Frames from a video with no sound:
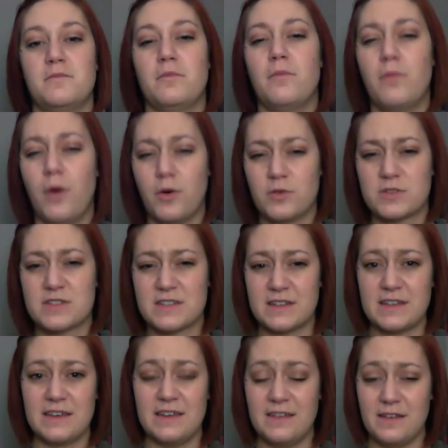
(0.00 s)

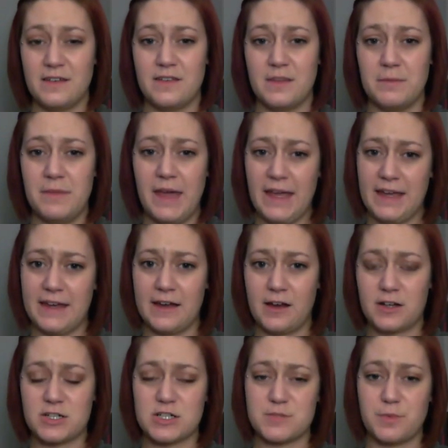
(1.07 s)
mostly the main
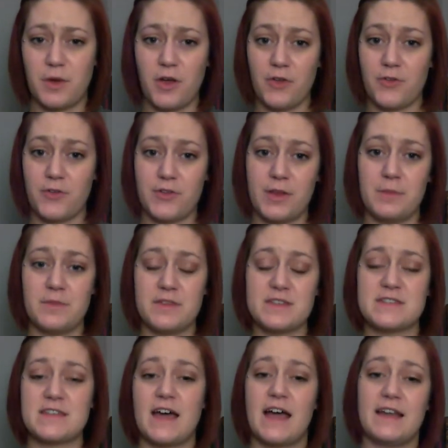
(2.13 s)
characters, but also some of
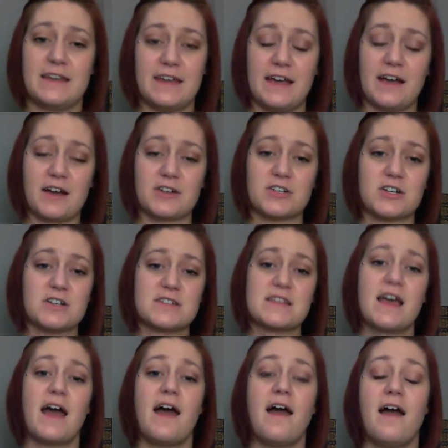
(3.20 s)
the side
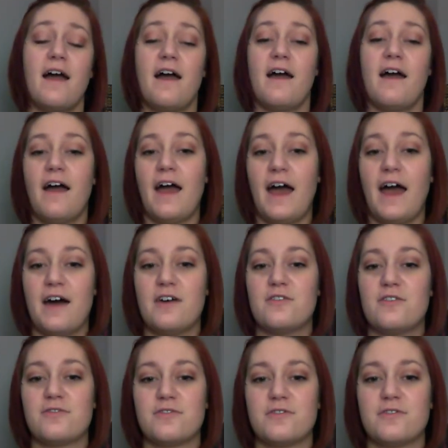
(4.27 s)
characters,
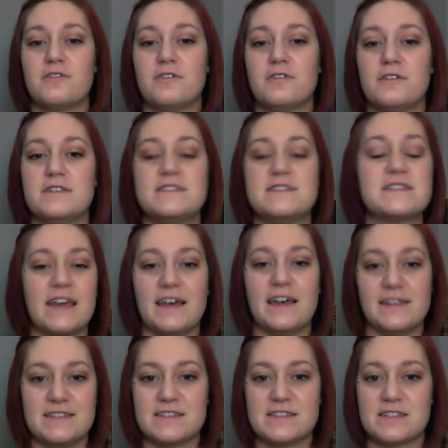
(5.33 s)
have
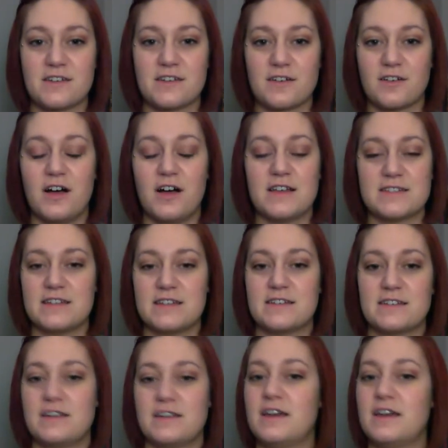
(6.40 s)
skeletons in a closet.